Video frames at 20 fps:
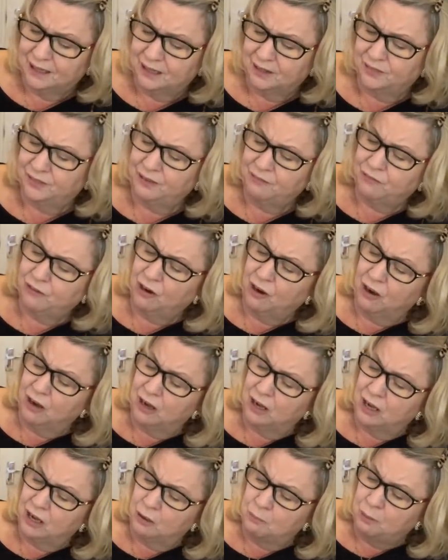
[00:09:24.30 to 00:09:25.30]
they've
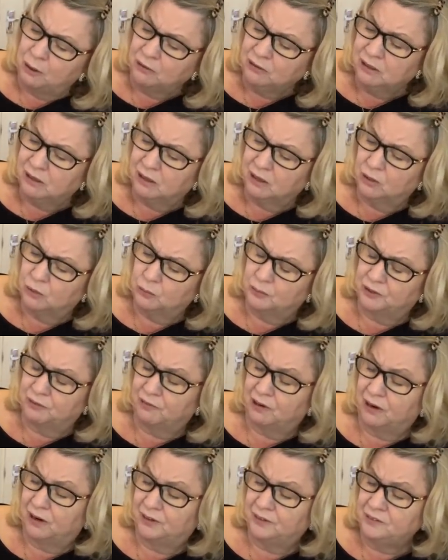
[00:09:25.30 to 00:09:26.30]
got a bottle
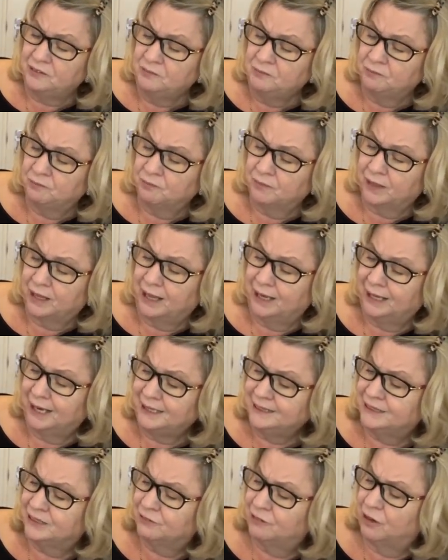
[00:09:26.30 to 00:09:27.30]
opener on a
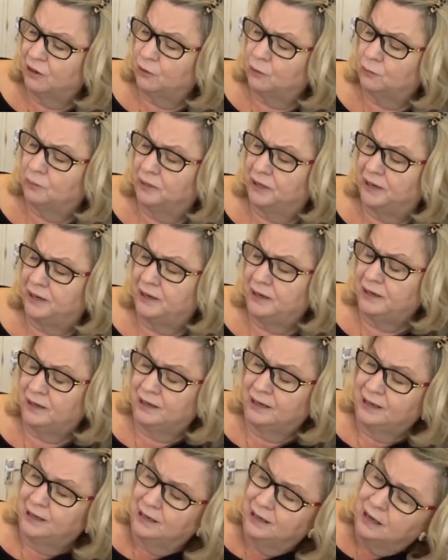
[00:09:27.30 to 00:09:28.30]
letter opener,
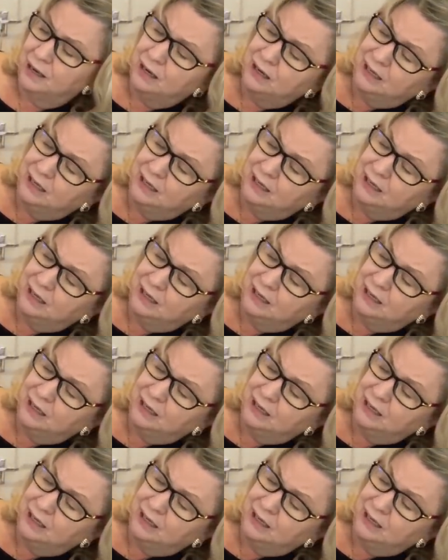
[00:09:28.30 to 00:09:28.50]
a